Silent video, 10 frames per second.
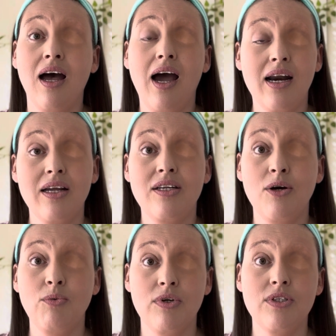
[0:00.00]
and I
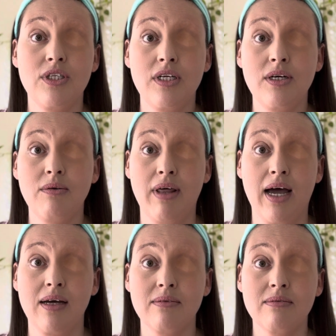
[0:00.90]
don't want to do that.